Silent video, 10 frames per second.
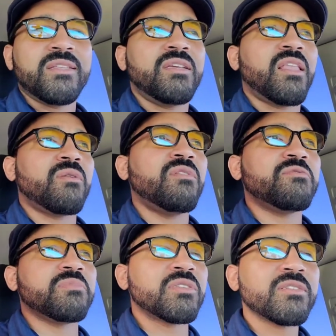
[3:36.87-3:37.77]
I did like
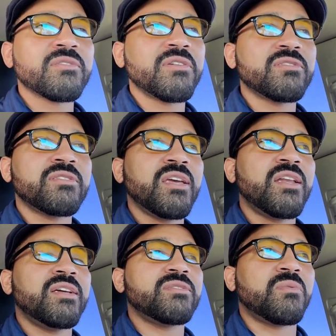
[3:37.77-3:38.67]
one from Sizzler
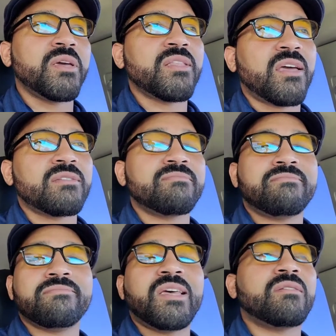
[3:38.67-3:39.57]
yesterday and I had to wait like,
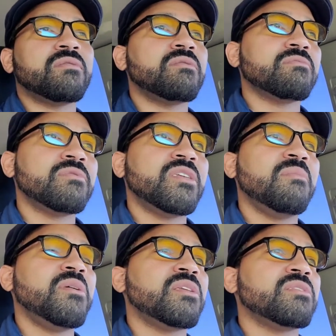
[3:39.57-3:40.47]
I don't know, ten